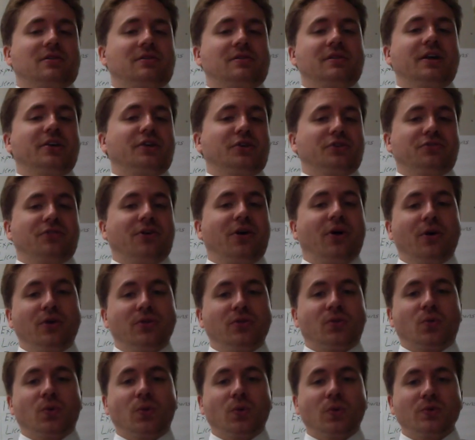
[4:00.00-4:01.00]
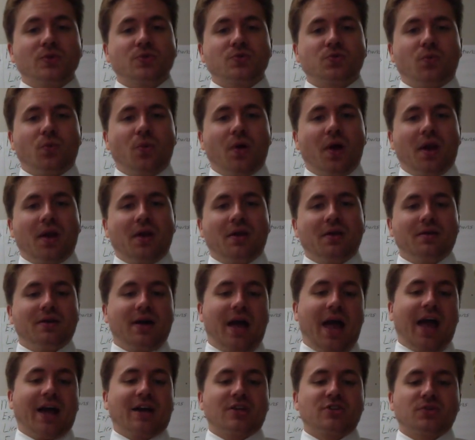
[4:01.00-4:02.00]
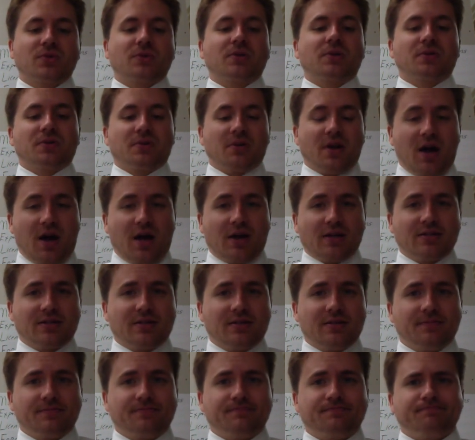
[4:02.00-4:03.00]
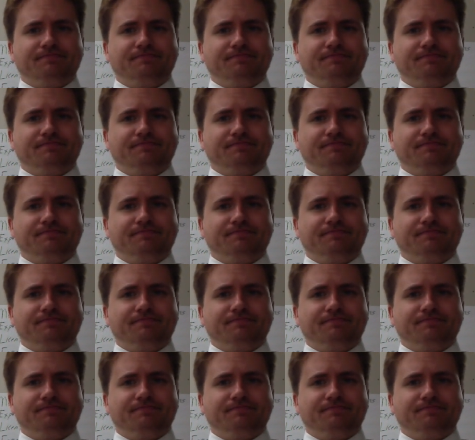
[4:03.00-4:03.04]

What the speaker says: look like you're following the rules when actually you're not.